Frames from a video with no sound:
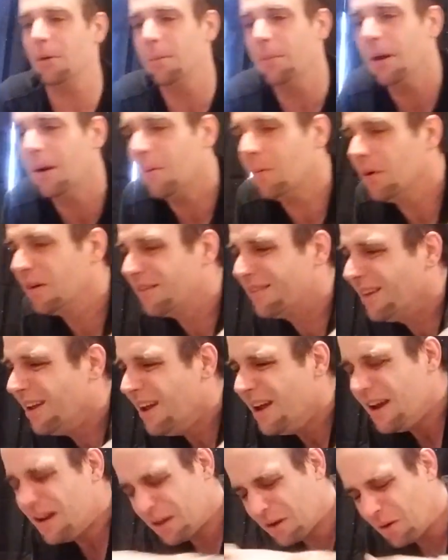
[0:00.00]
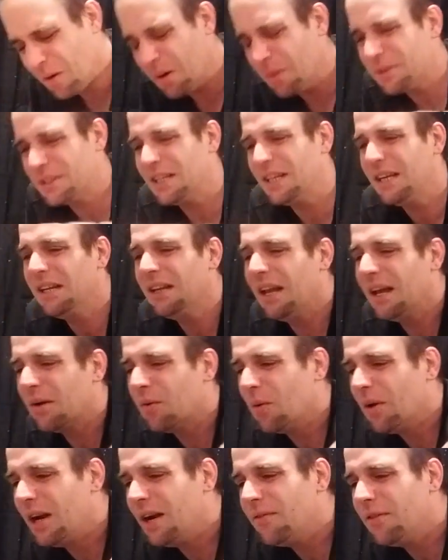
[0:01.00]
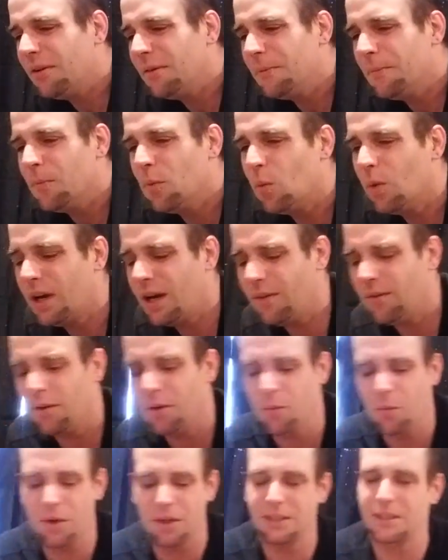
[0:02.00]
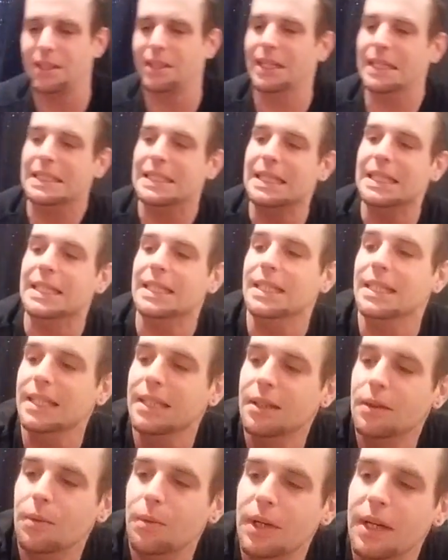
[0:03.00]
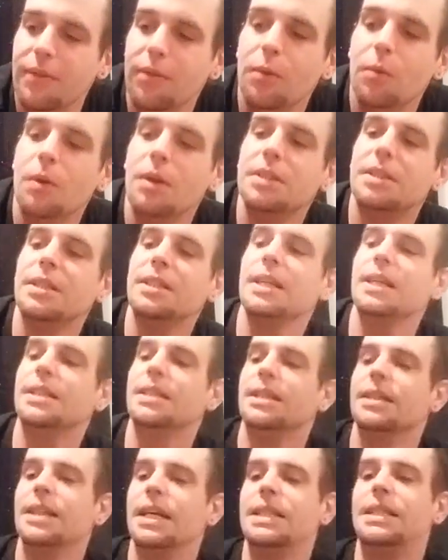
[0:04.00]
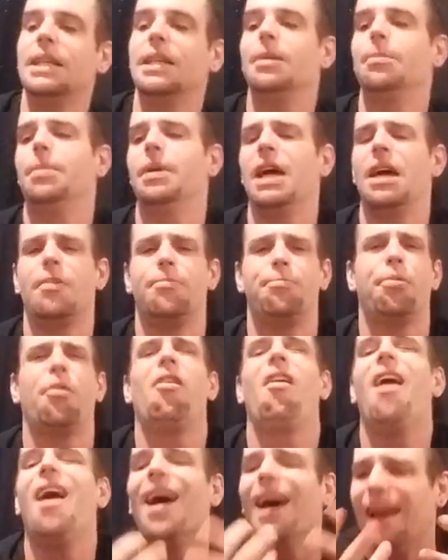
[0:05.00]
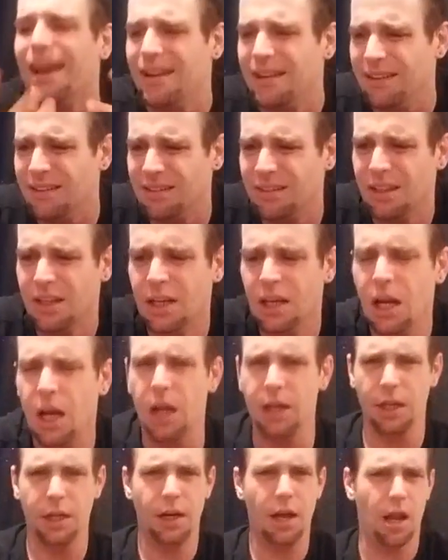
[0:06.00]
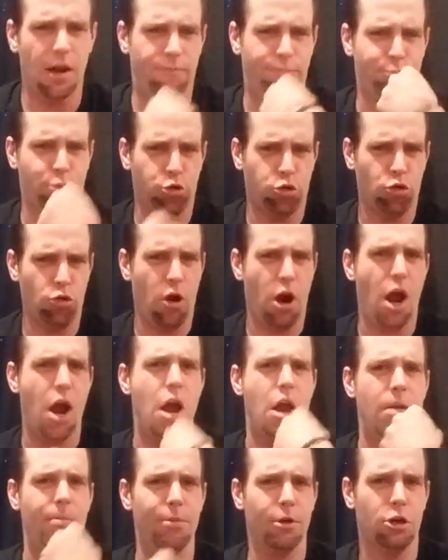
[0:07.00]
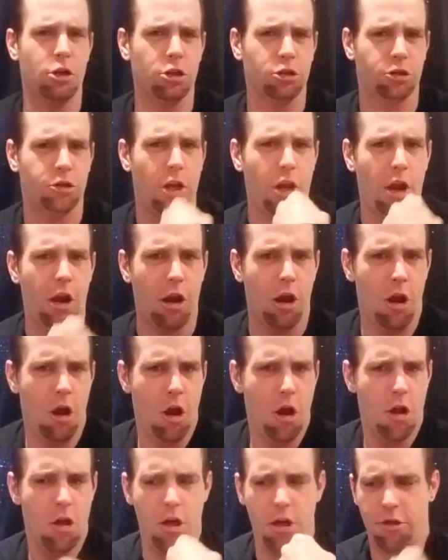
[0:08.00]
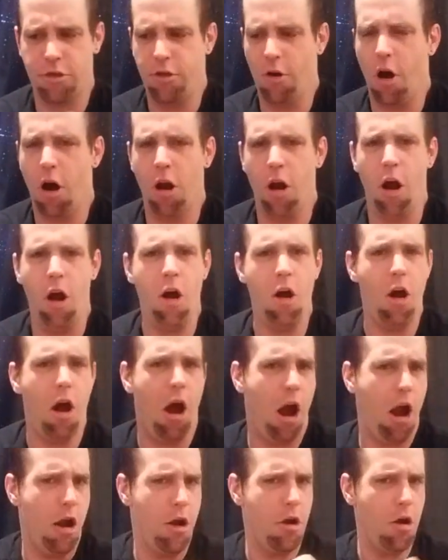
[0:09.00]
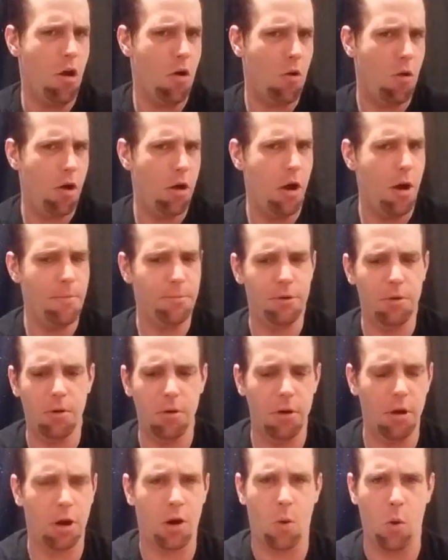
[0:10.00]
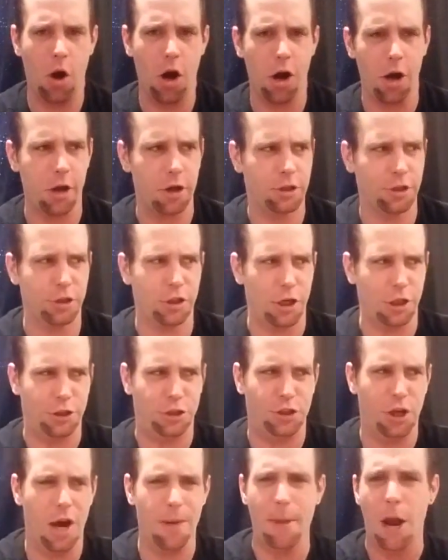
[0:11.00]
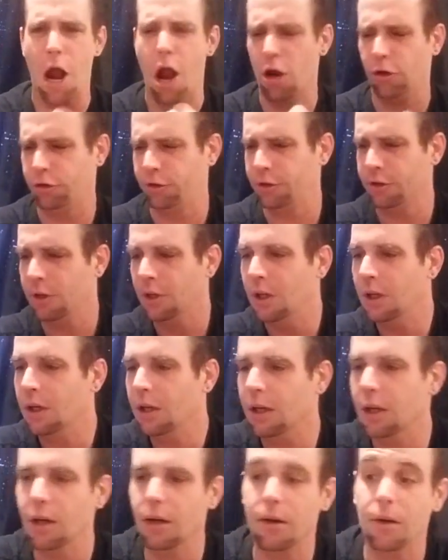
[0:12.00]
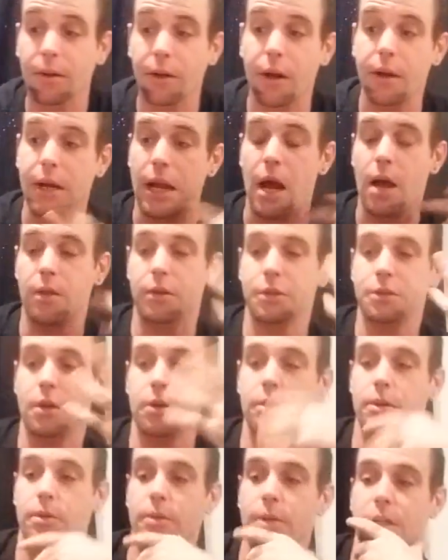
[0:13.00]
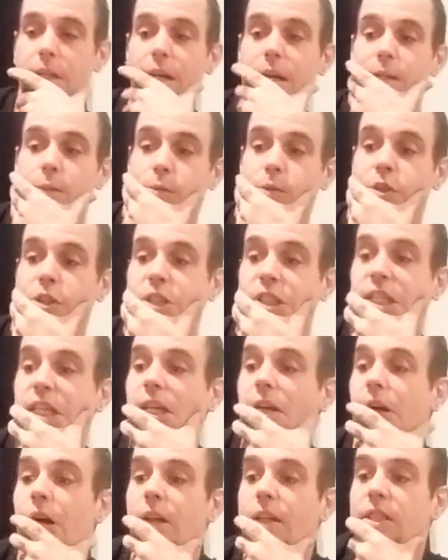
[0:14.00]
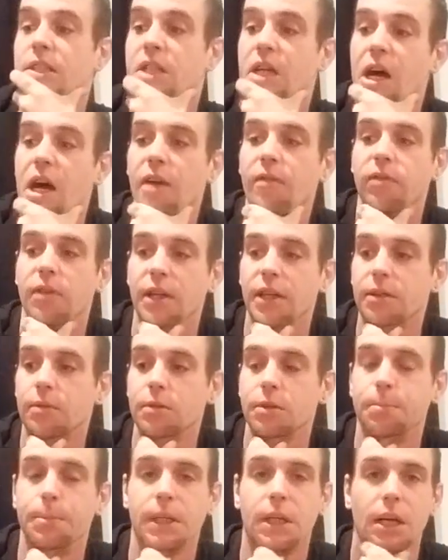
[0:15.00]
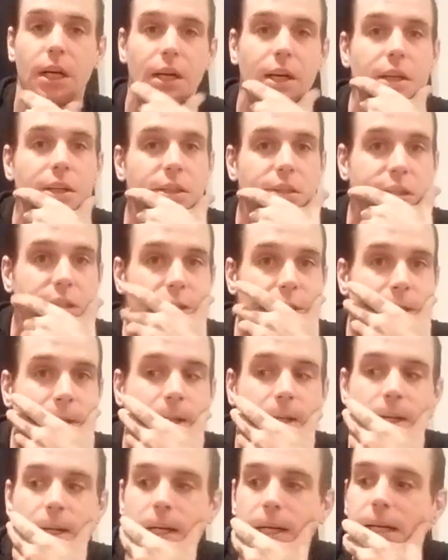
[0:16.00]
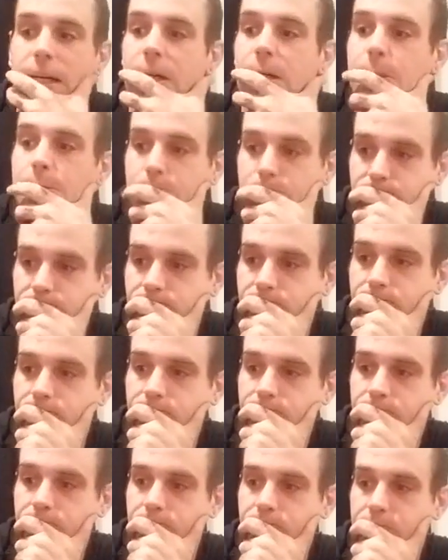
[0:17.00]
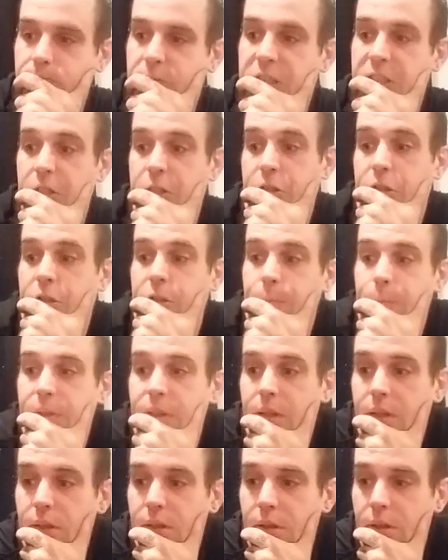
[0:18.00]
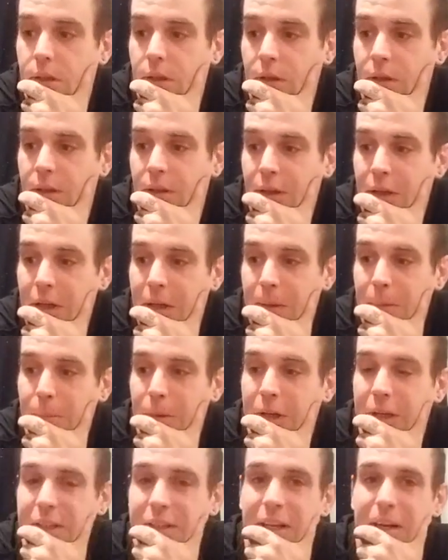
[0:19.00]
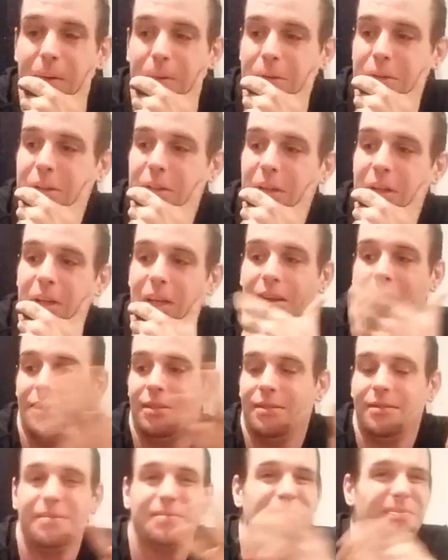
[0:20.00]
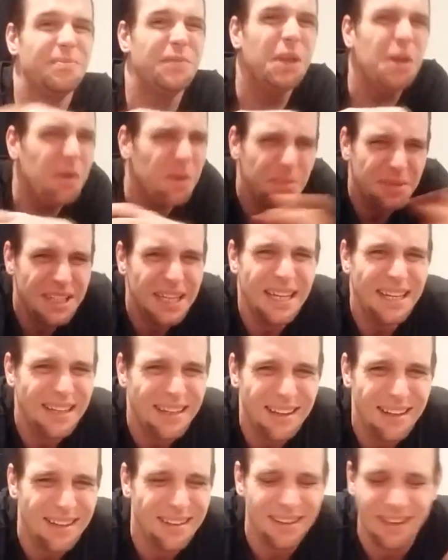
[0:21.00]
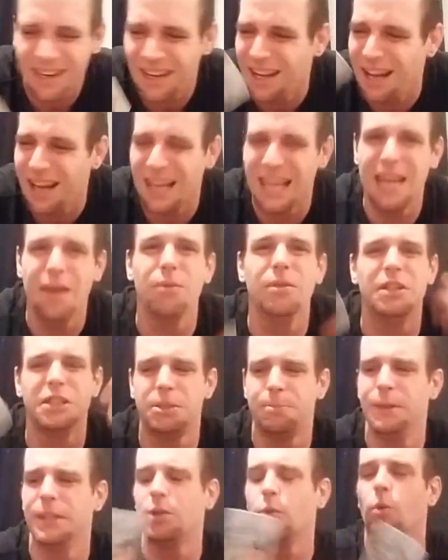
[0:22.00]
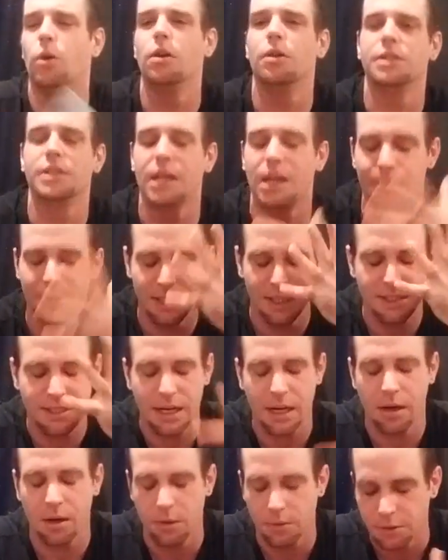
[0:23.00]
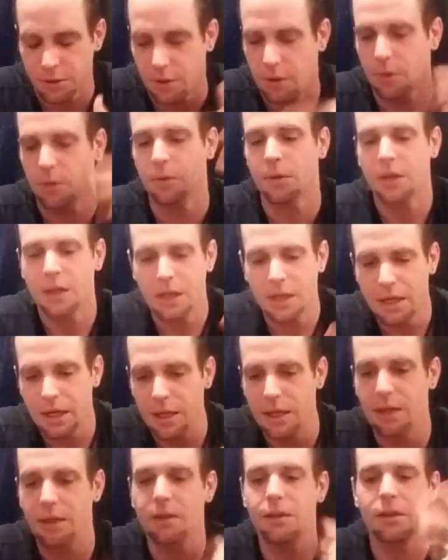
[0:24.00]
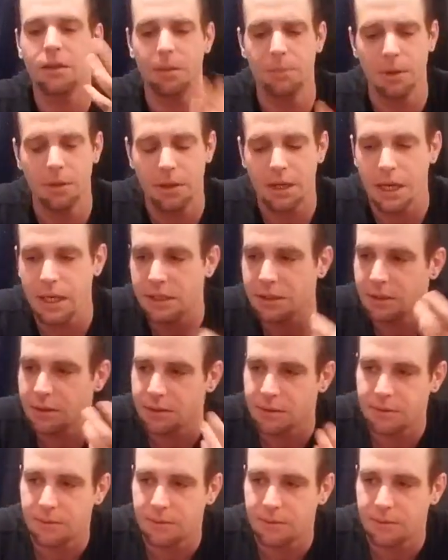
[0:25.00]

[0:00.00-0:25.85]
about what you know what I'm saying. Like whatever whatever it was that they did, whatever it was that they did, they did it out of pride. They did it out of pride because they they thought, oh, I know what I'm doing. Aquarius is a dumbass, you know. And then, now they're starting to realize, well, shit, all this conflict was because. Um, because I should have been, because I was, you know what I'm saying? I, I can't really spit the words out. I'm in the tarot zone and communication is